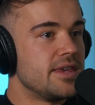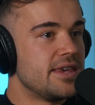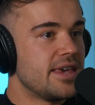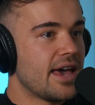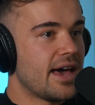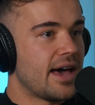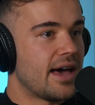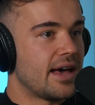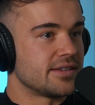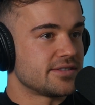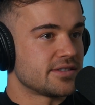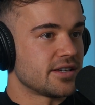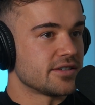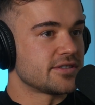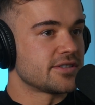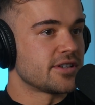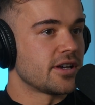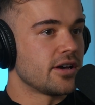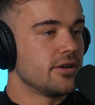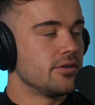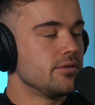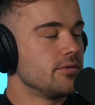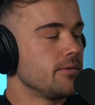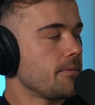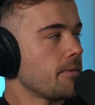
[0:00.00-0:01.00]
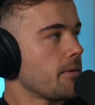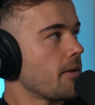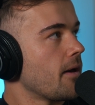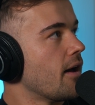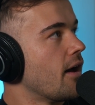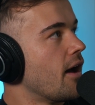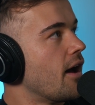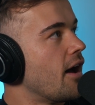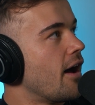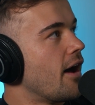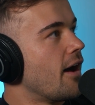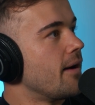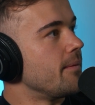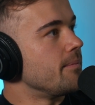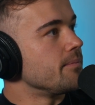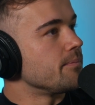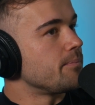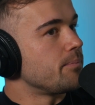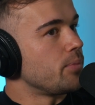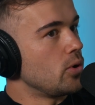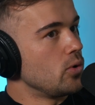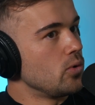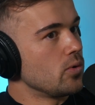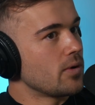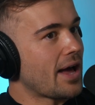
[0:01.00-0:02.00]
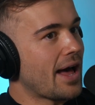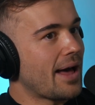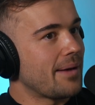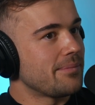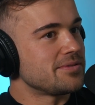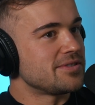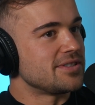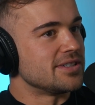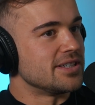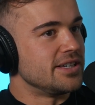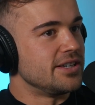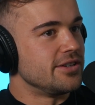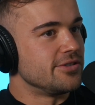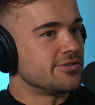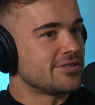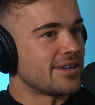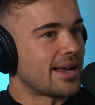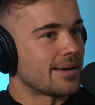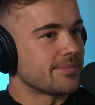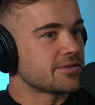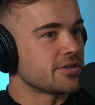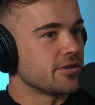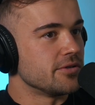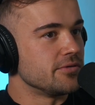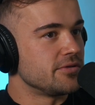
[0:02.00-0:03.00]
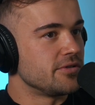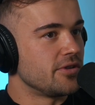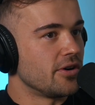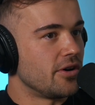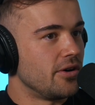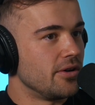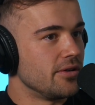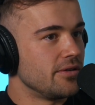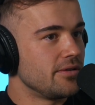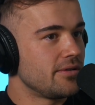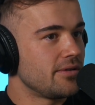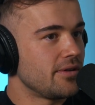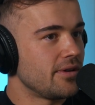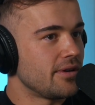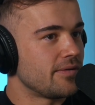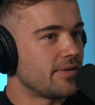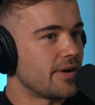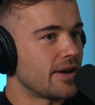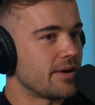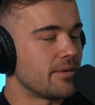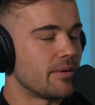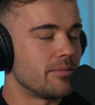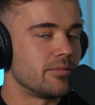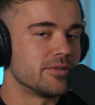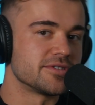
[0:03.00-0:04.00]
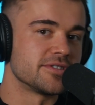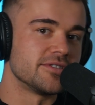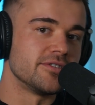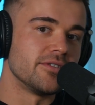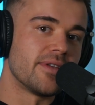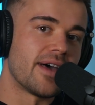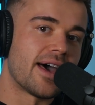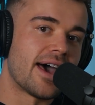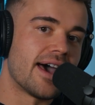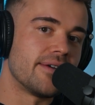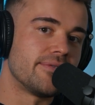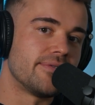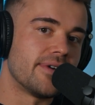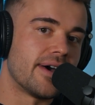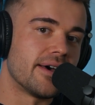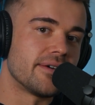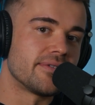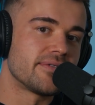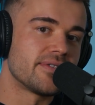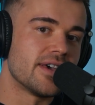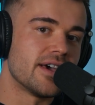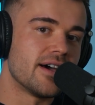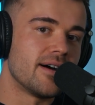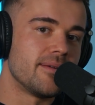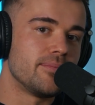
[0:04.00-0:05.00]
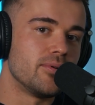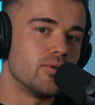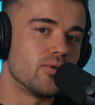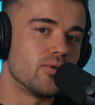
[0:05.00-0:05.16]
Yeah. So Paul Capsey, who's an absolute don. If anyone wants to do that AFF, hit up